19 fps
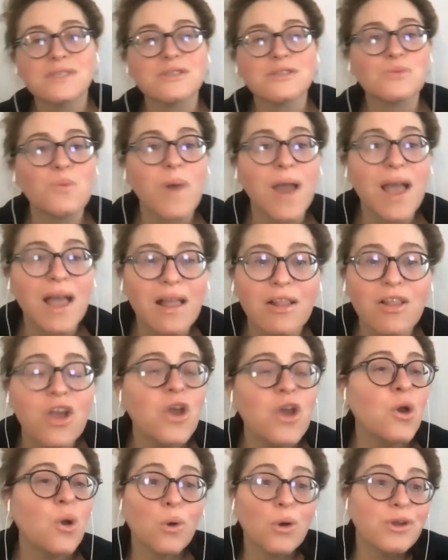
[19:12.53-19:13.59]
as well.
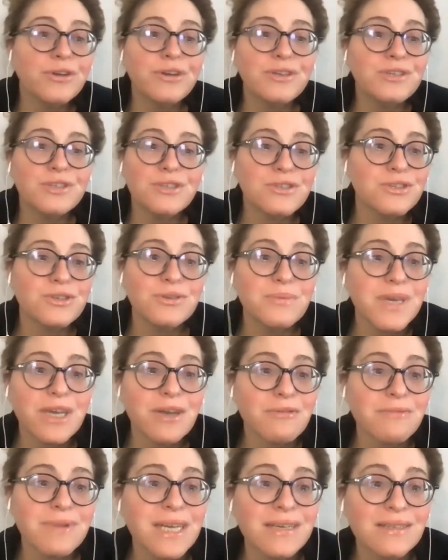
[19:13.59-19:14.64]
Or you can just do Make
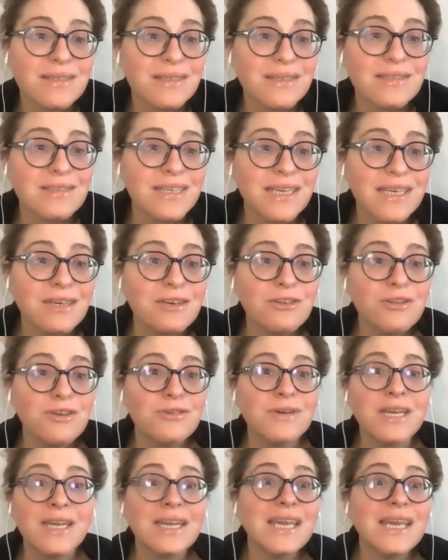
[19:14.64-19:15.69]
It Rain as a
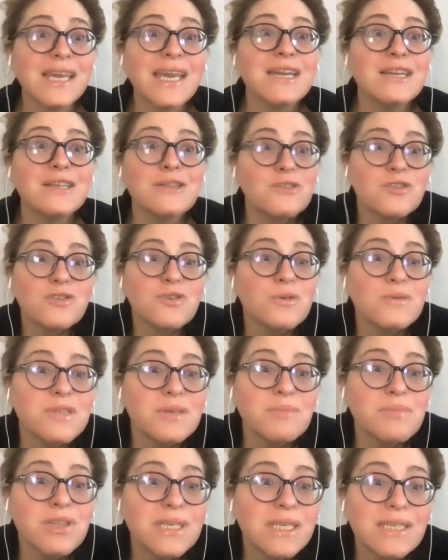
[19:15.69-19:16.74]
standalone. And again, it's so
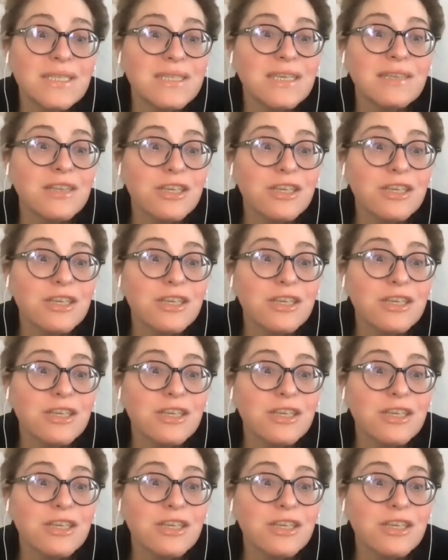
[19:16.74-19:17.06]
simple and easy.